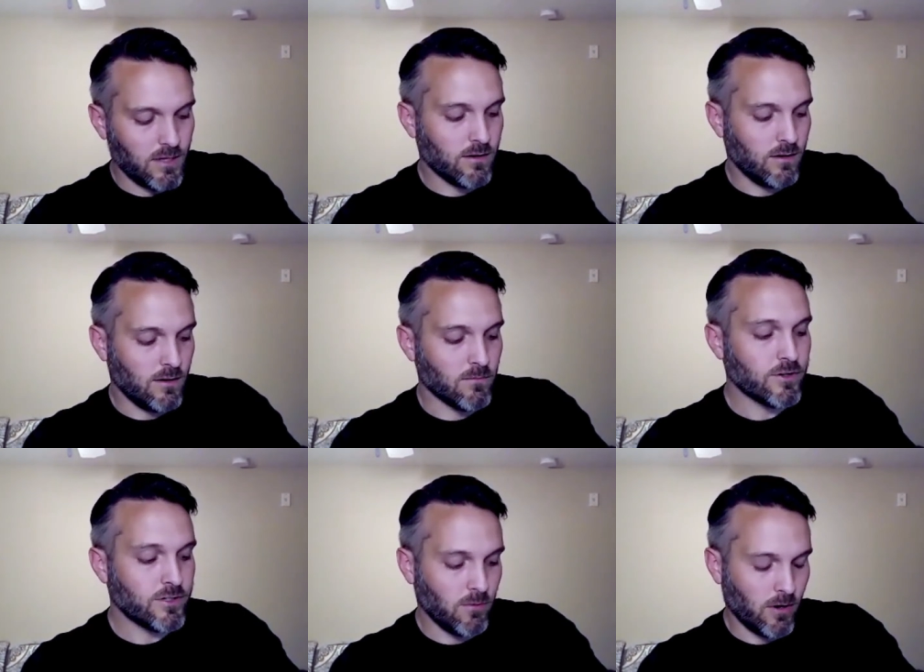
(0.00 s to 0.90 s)
in
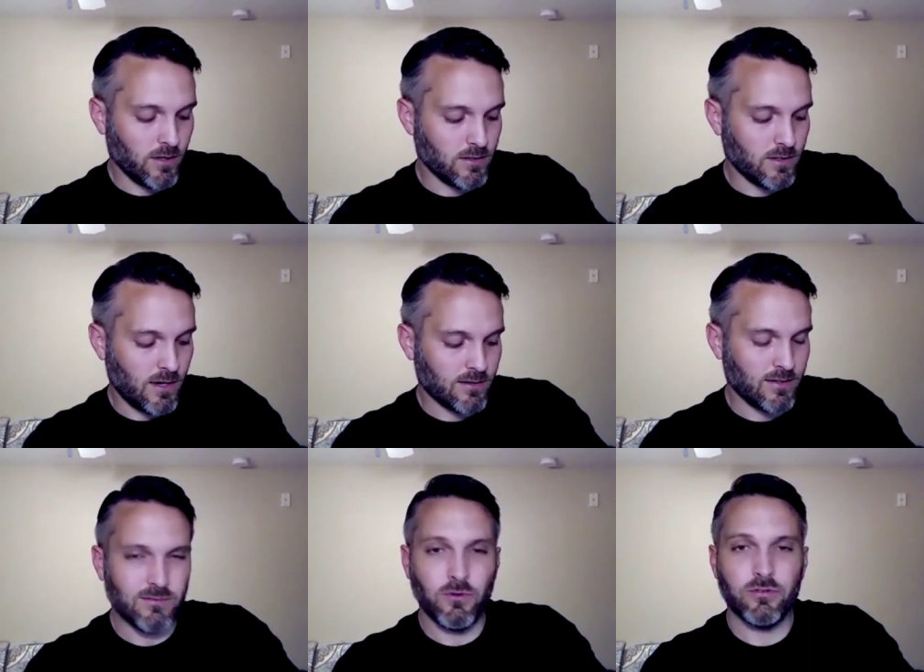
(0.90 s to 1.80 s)
emerging market stocks
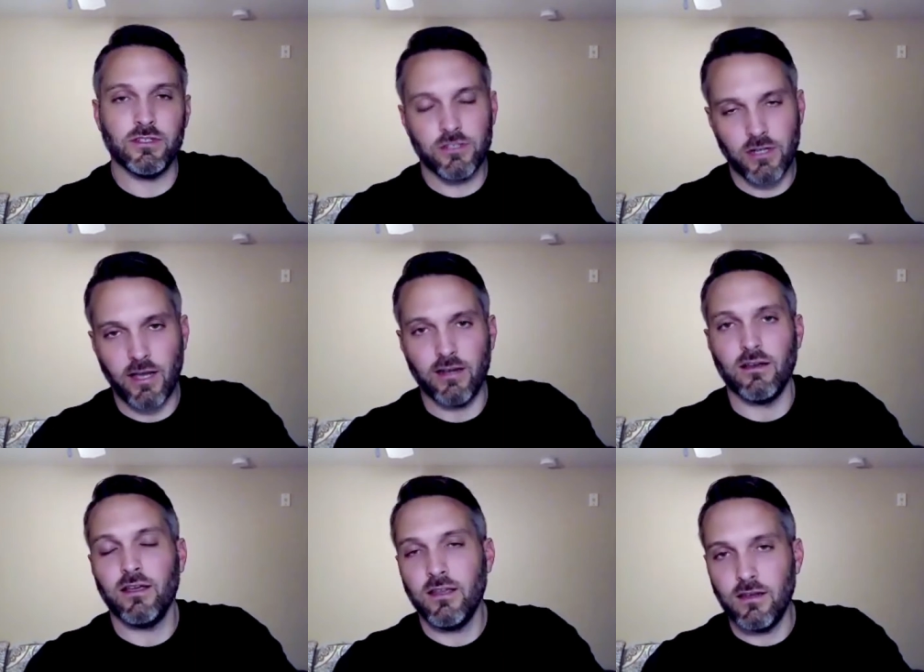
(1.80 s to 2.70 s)
that's mostly
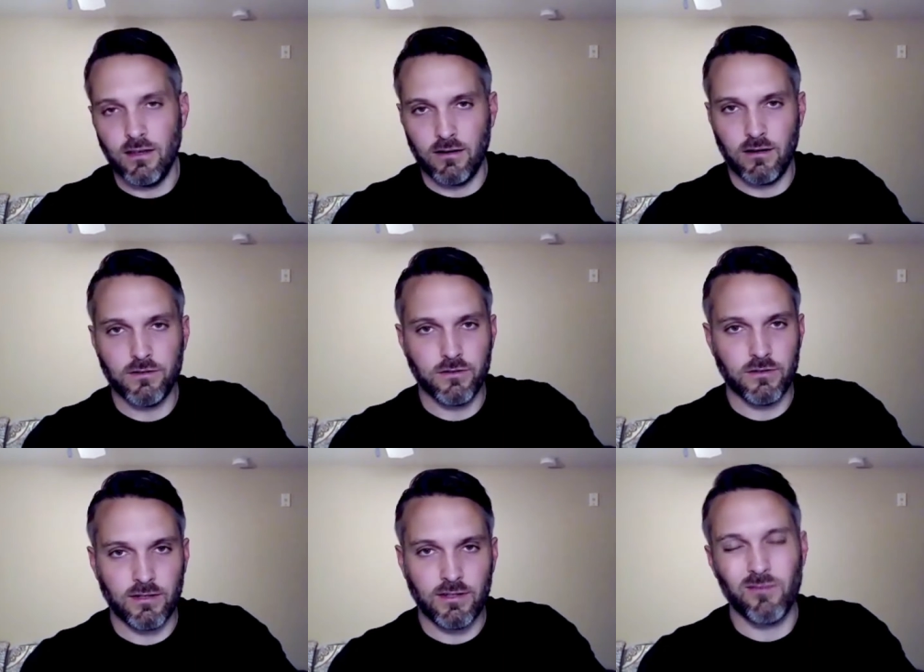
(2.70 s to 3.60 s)
china india countries
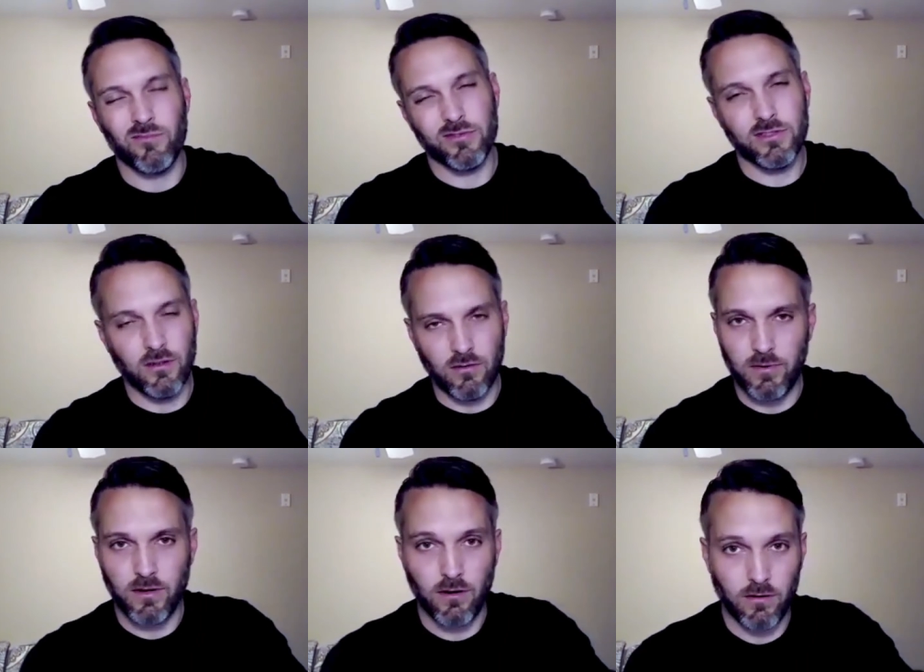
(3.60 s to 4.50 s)
like that brazil
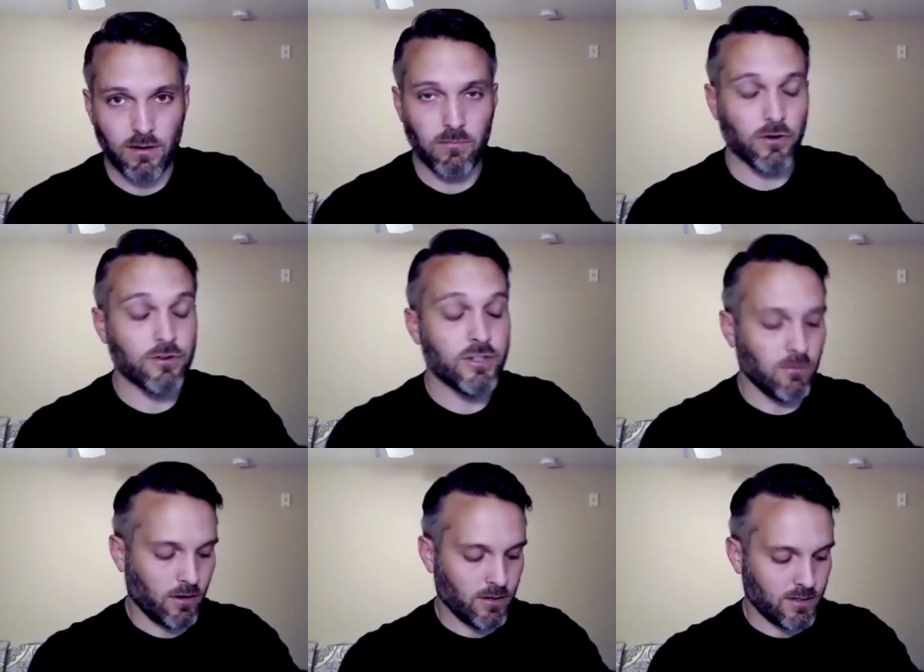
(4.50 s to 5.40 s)
bigger emerging
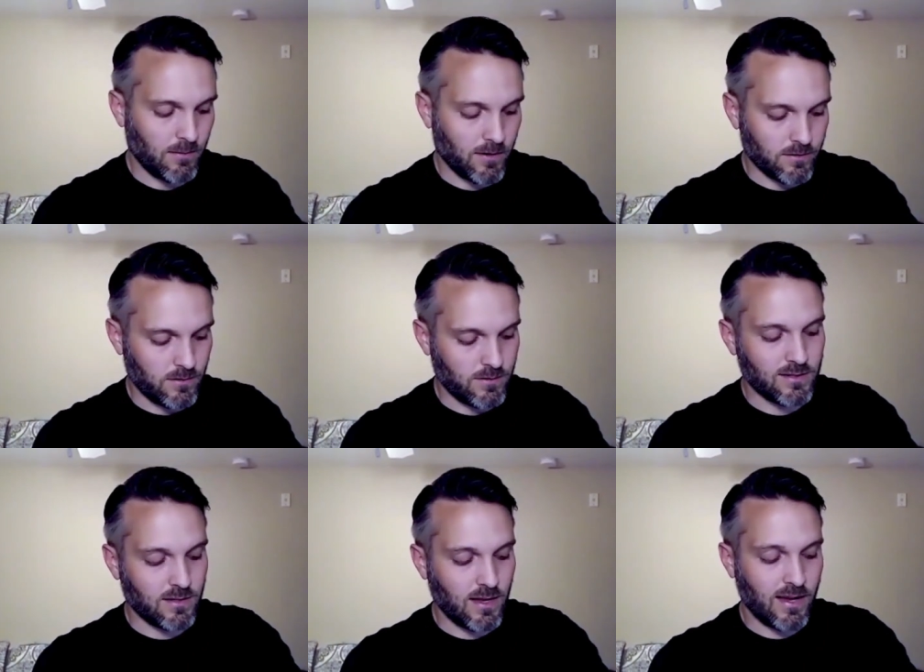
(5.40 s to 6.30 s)
market type countries
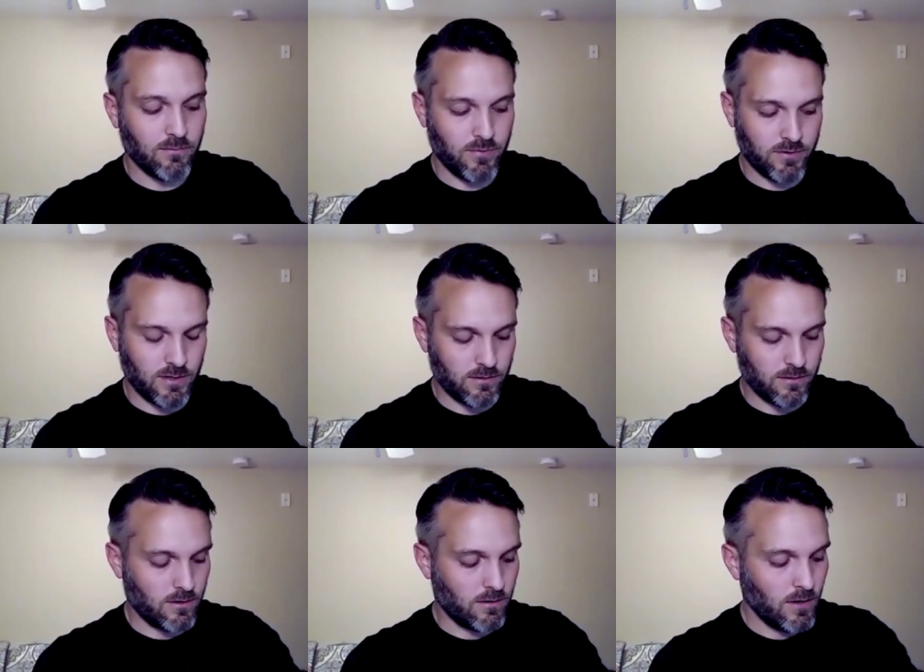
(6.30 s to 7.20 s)
that's 9% or
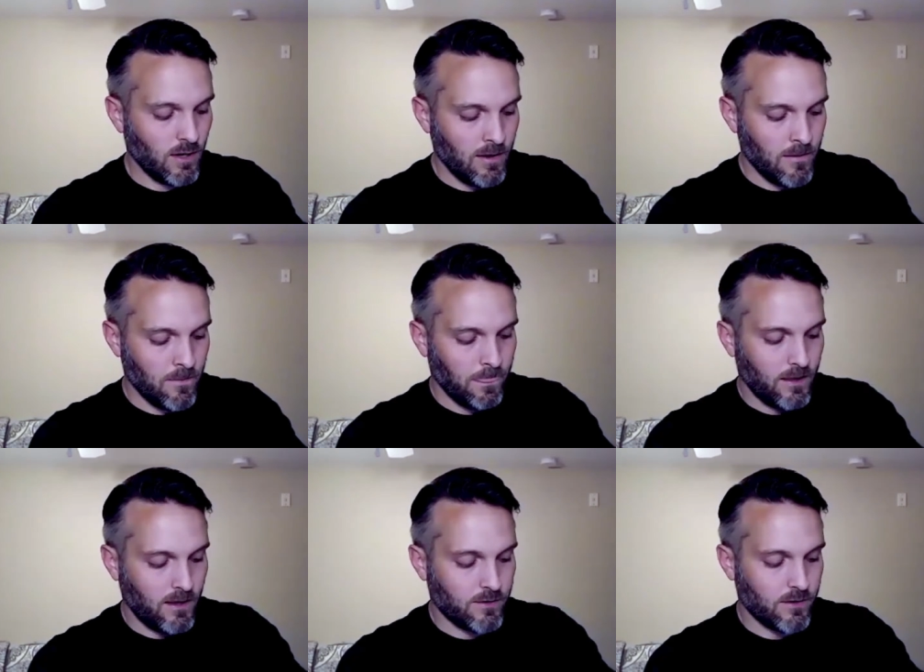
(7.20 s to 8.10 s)
so
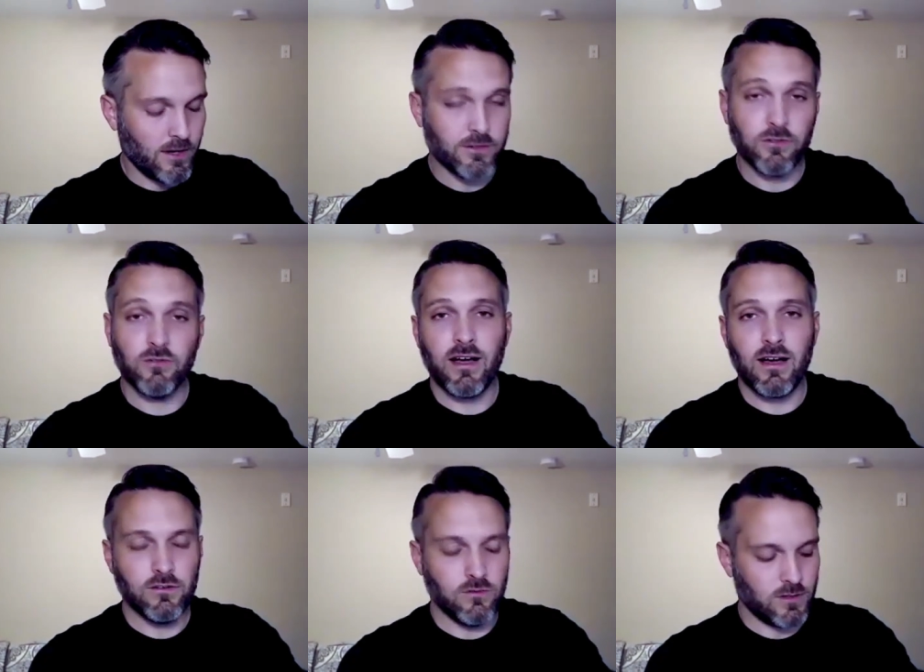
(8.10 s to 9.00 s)
international
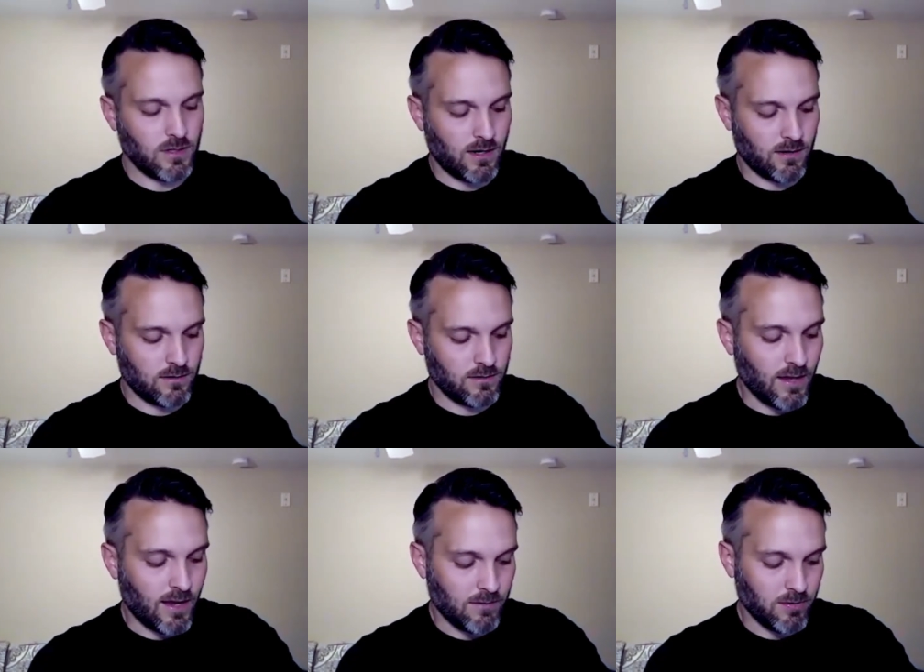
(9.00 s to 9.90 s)
value stocks
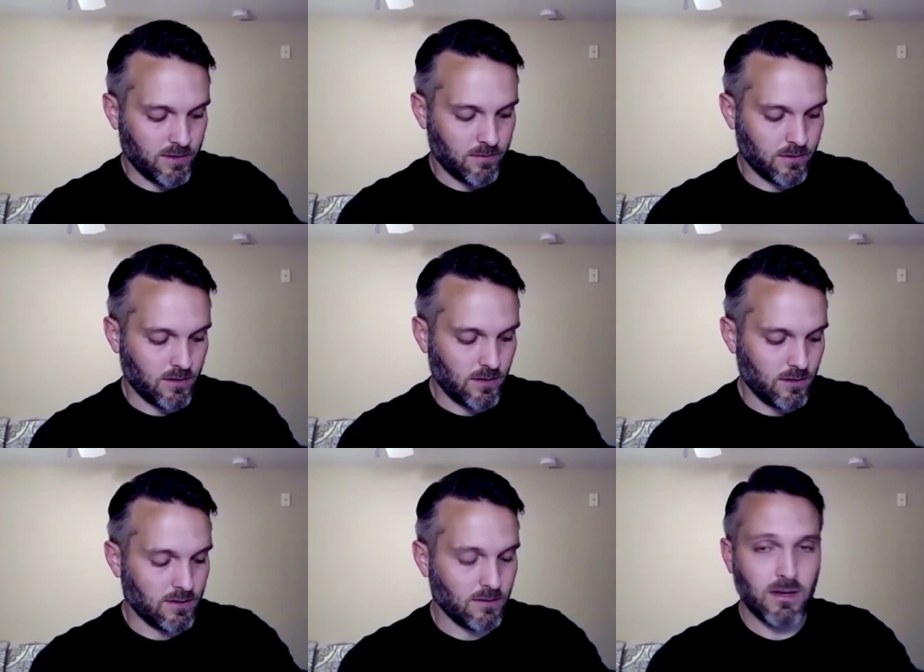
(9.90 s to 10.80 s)
9 plus
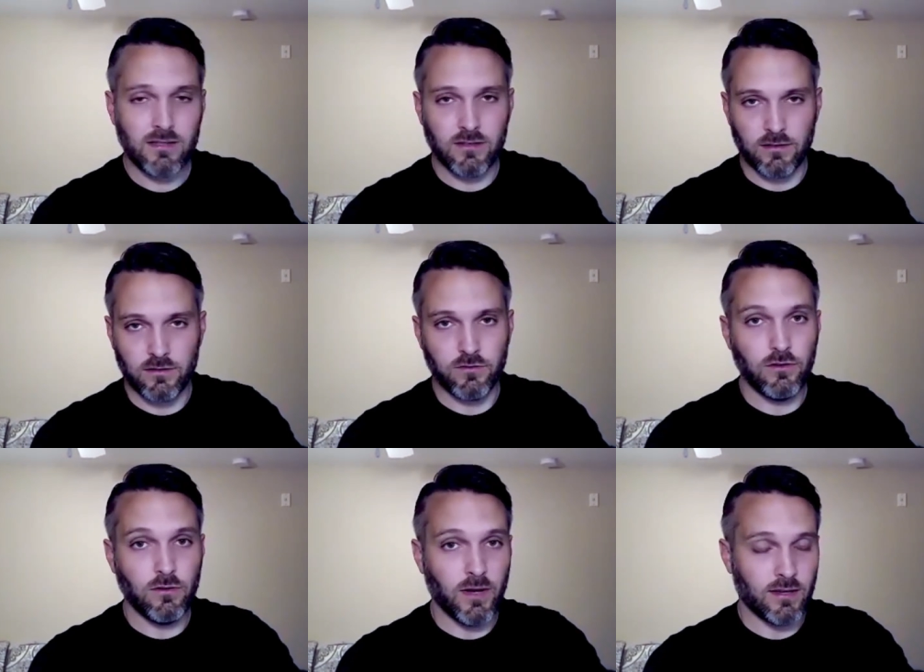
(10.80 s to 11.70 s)
percent domestic so
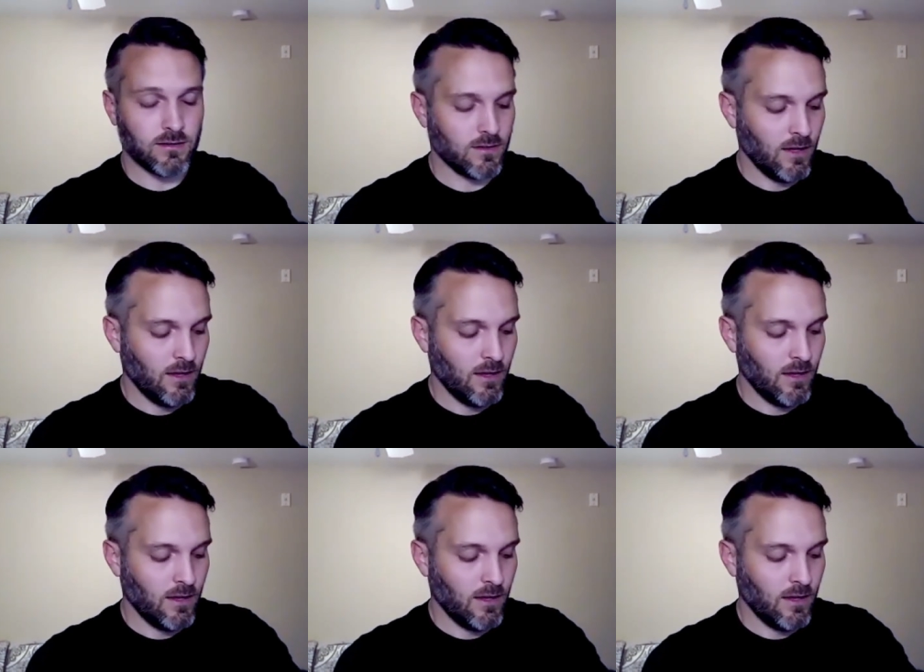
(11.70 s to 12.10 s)
us